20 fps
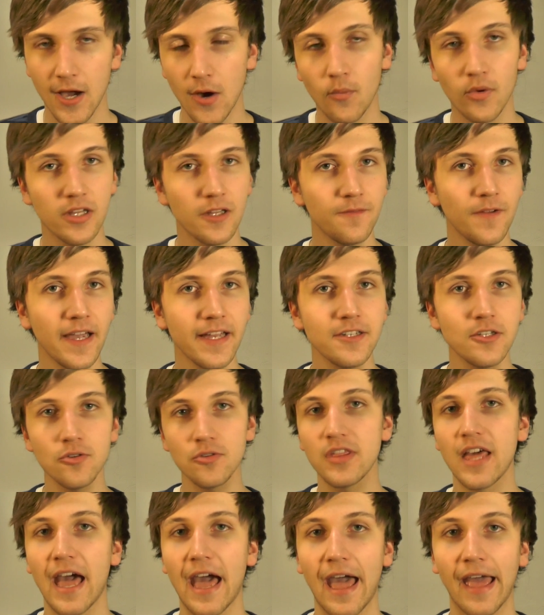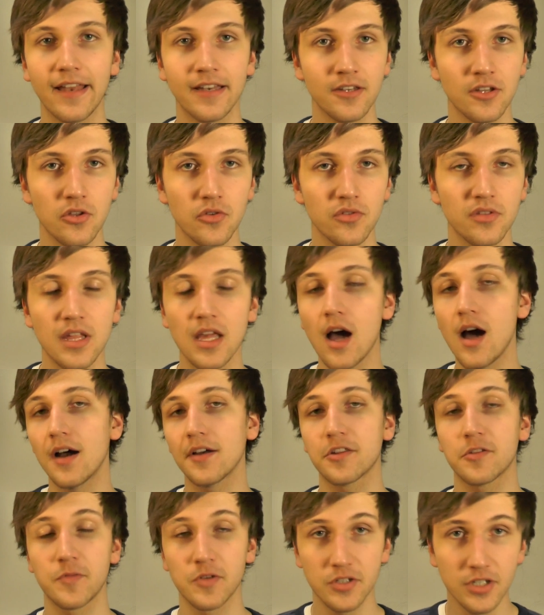Well, if I do that and use the
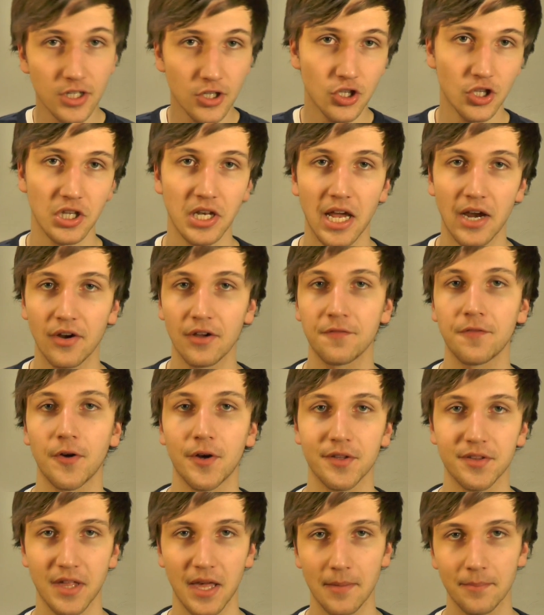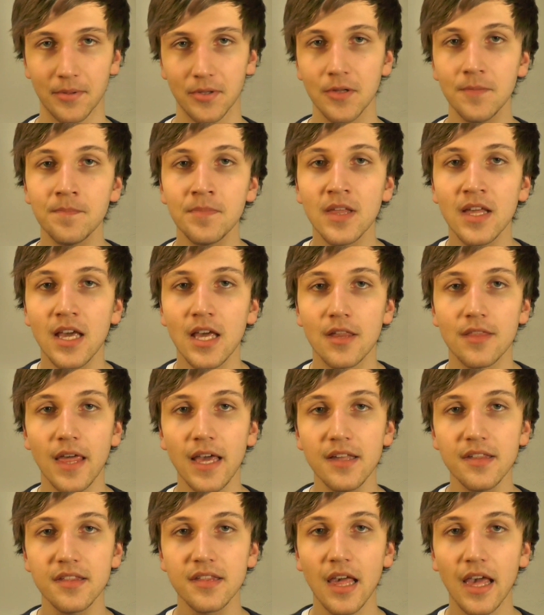Oxford Dictionary, for example,
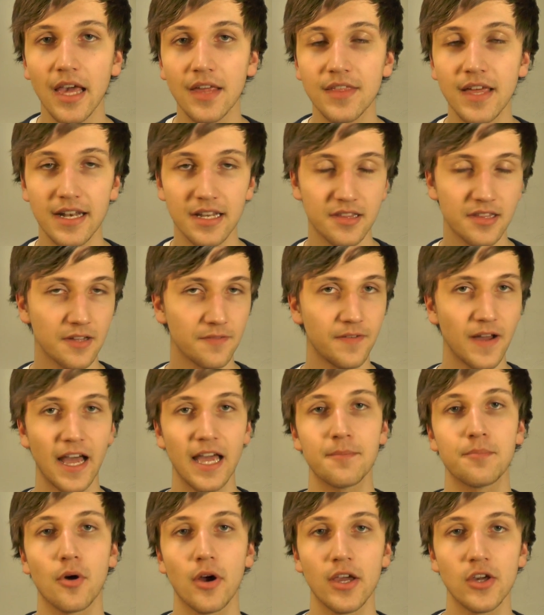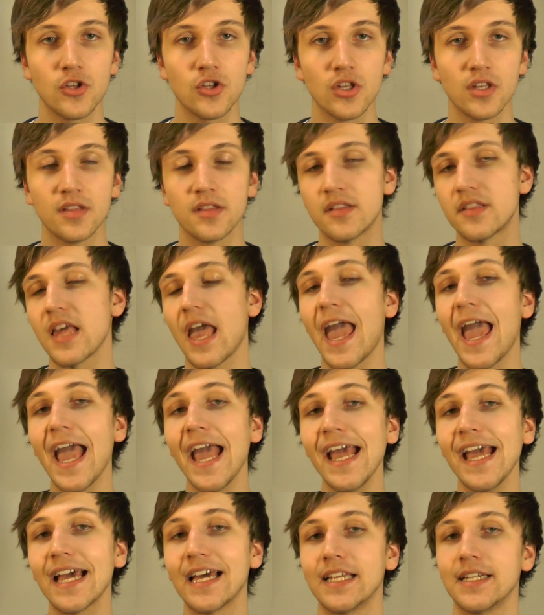they say that it's the vibrations
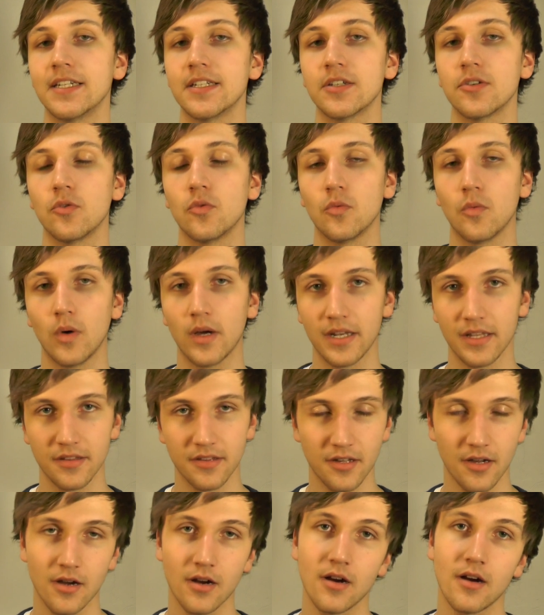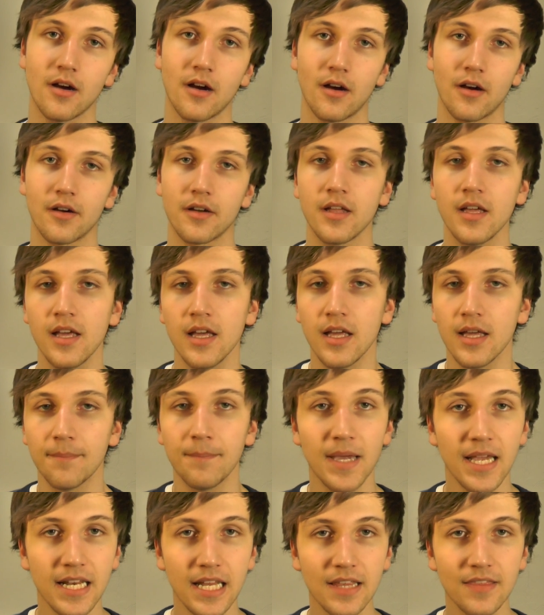and what is heard,
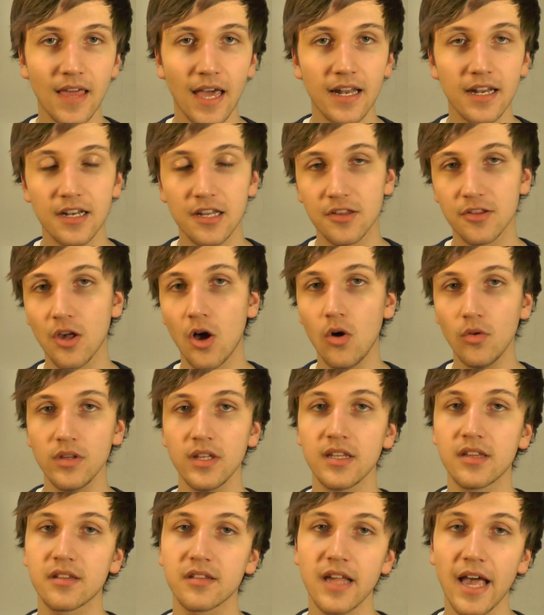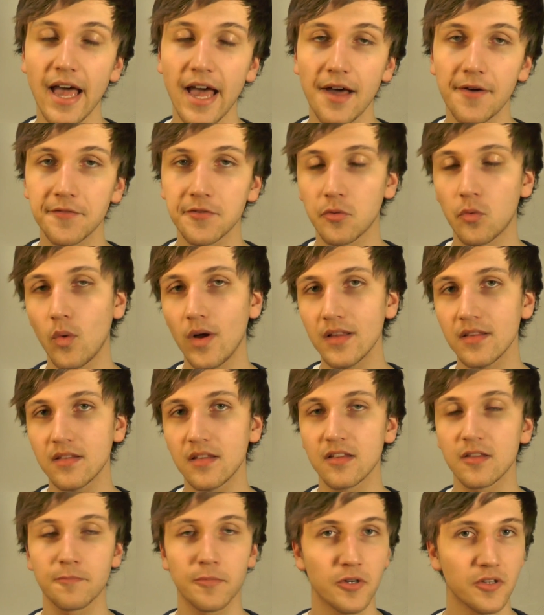meaning that it is only sound
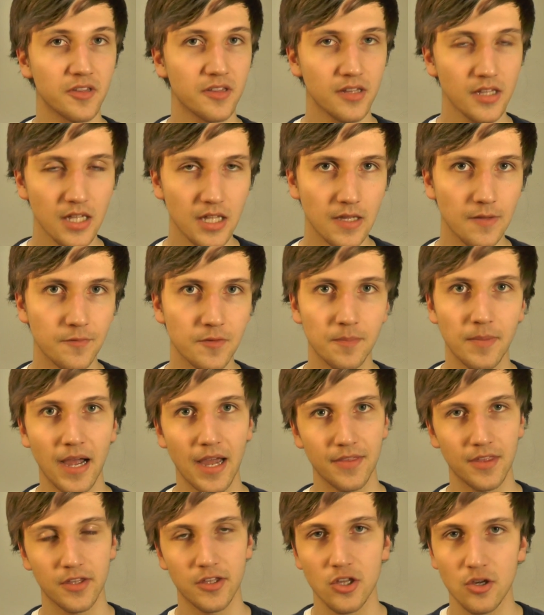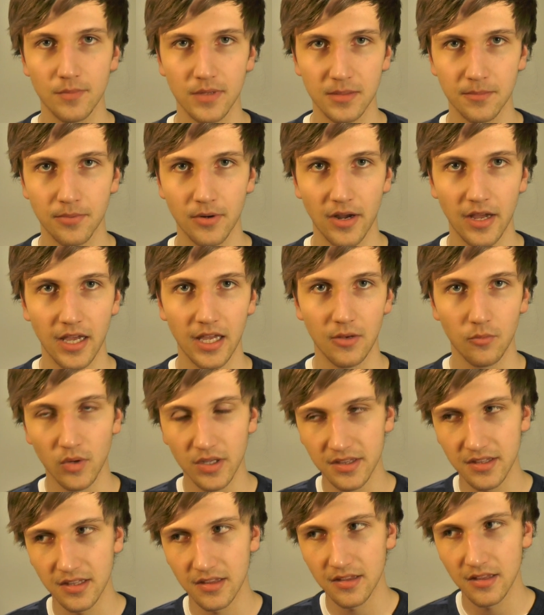once it's perceived by the human brain,
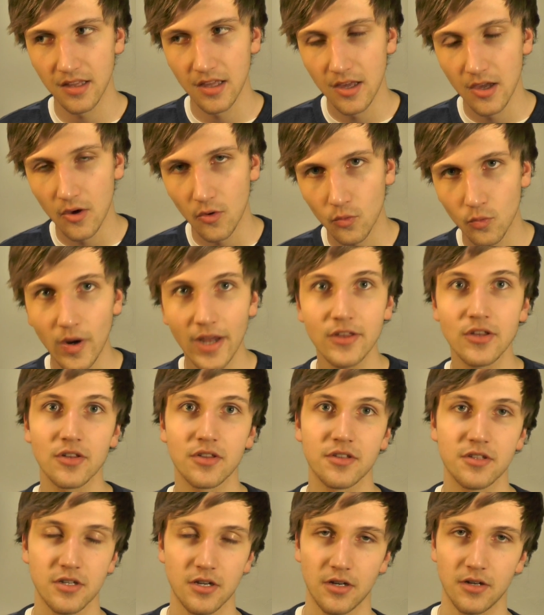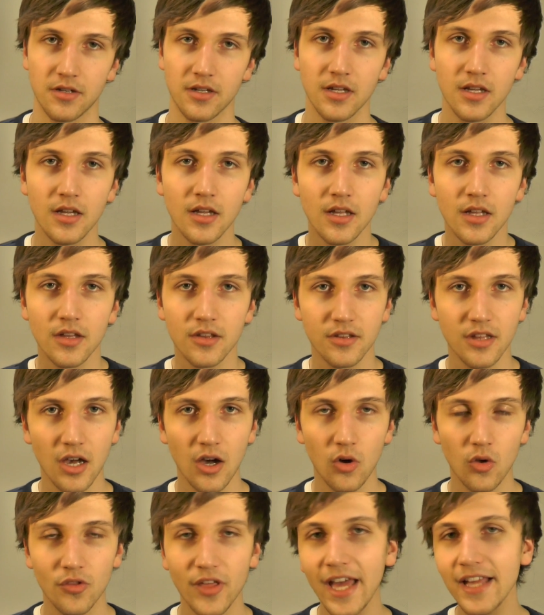once it's registered.
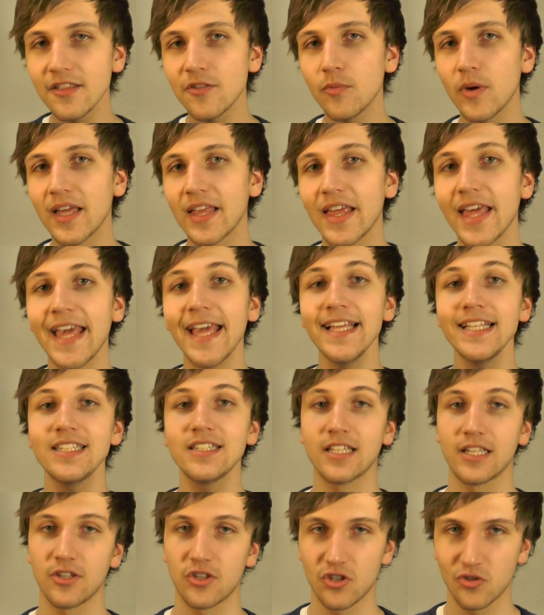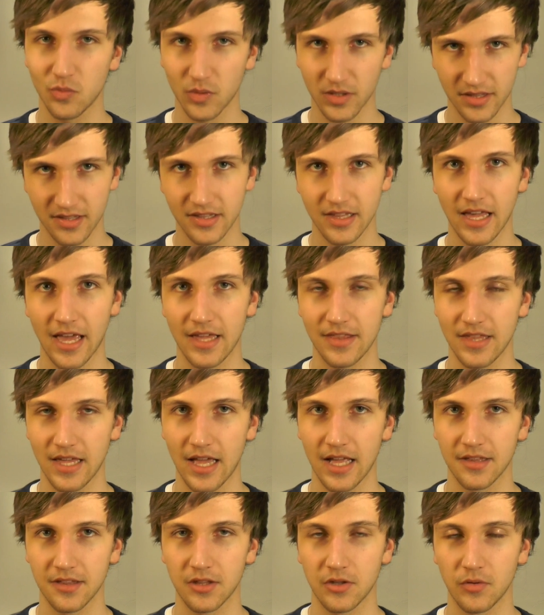So that's what English would say the
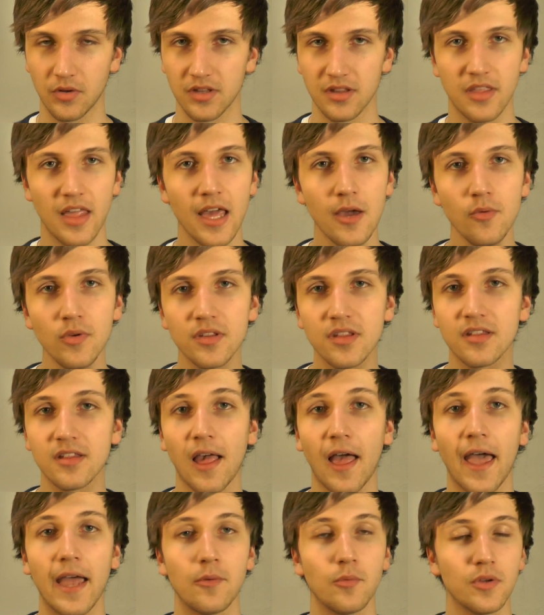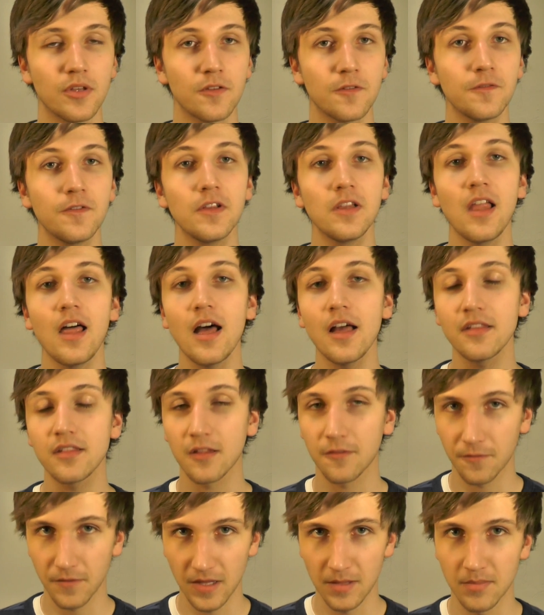answer is. They would side with
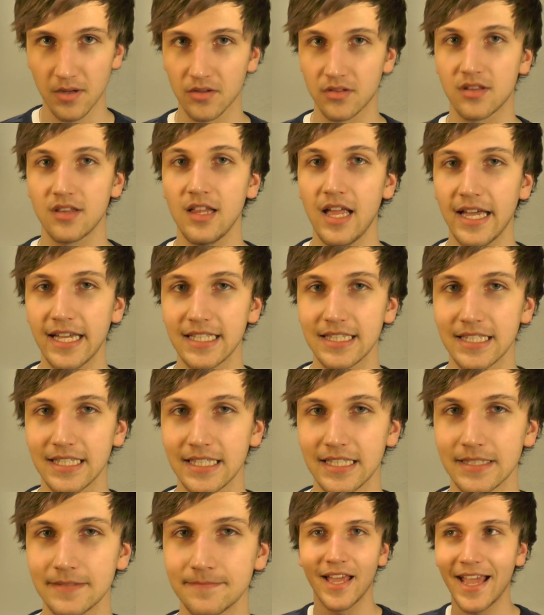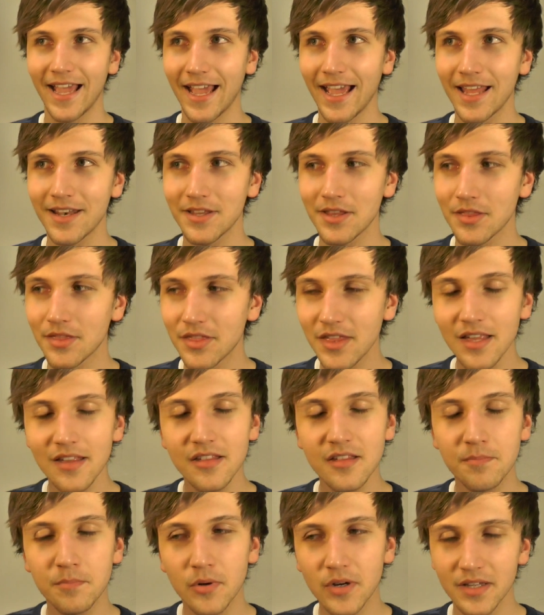philosophy most likely. And this
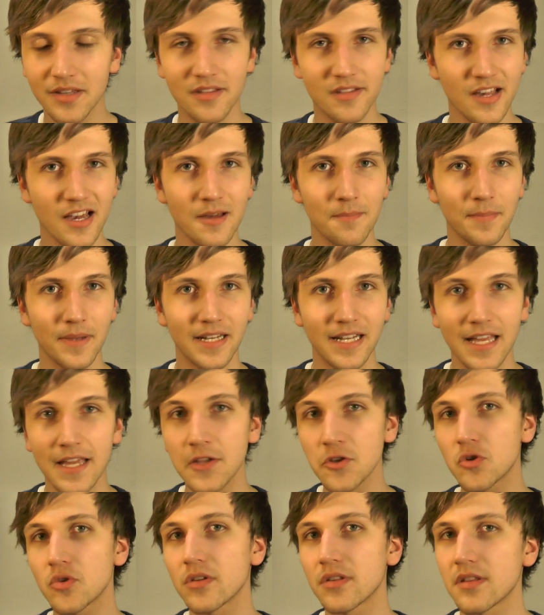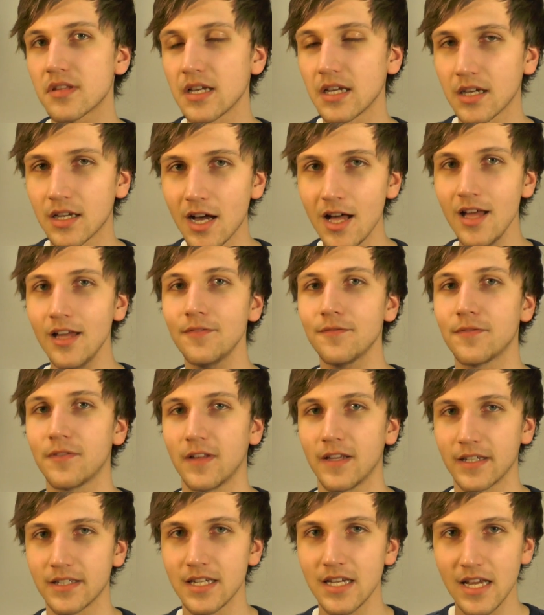brings up an interesting
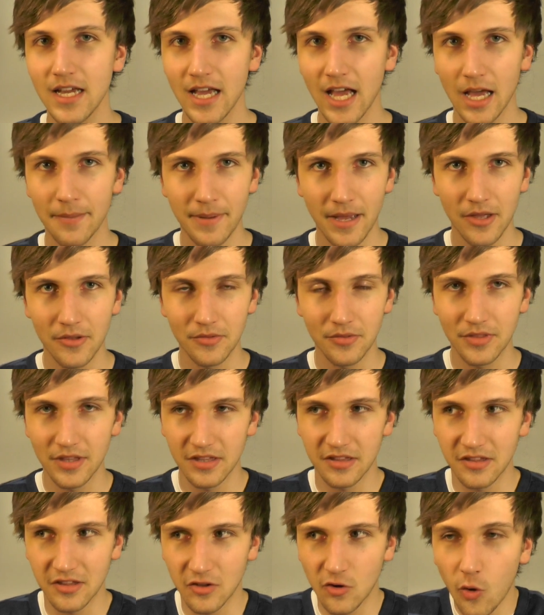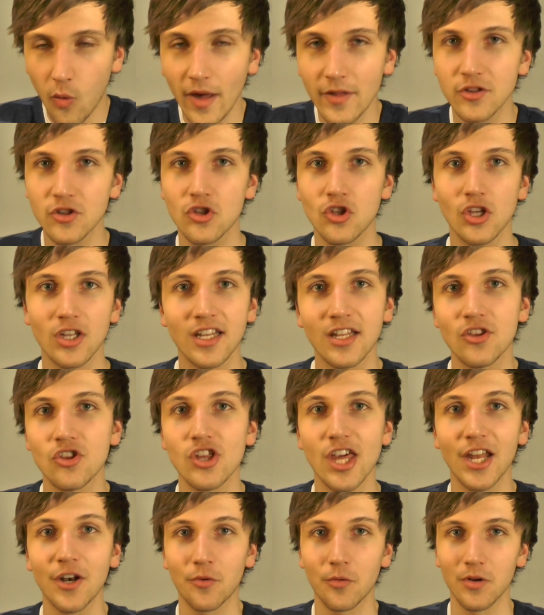conflict about this question in
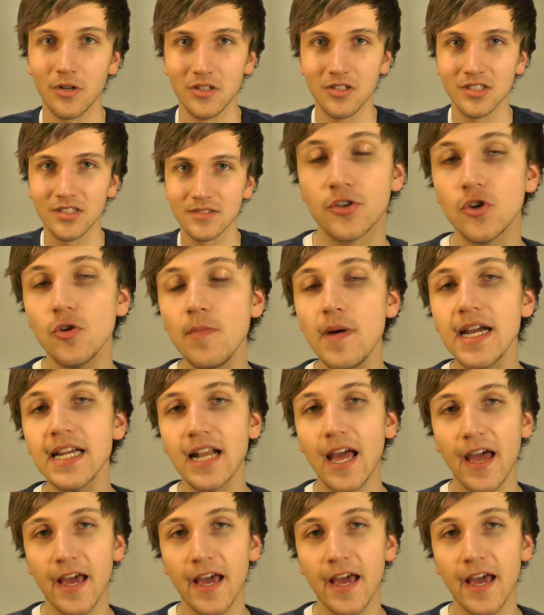general. You might